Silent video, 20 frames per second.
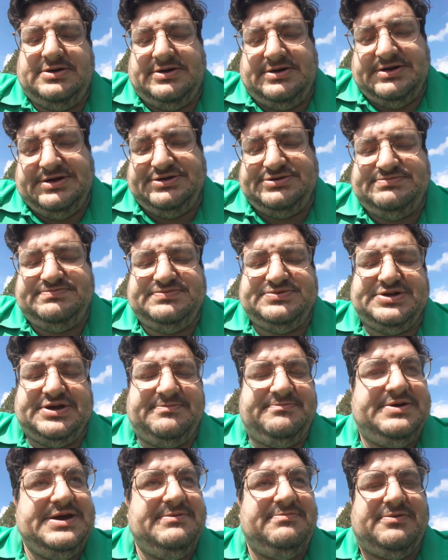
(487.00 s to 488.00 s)
At least
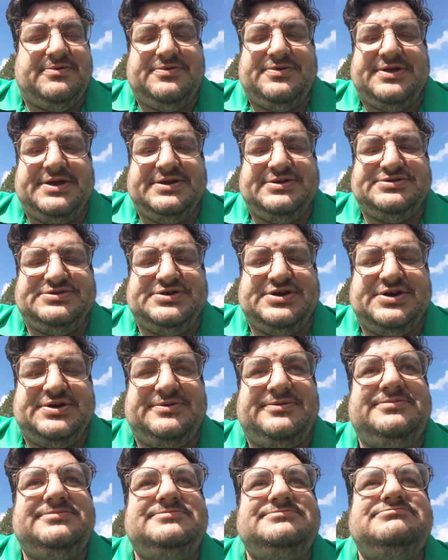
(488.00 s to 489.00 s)
some people think
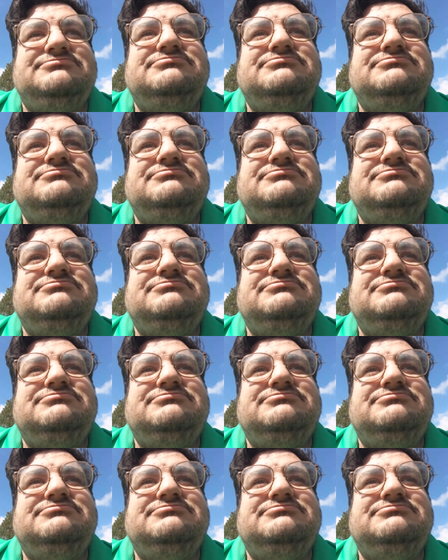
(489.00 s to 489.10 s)
so.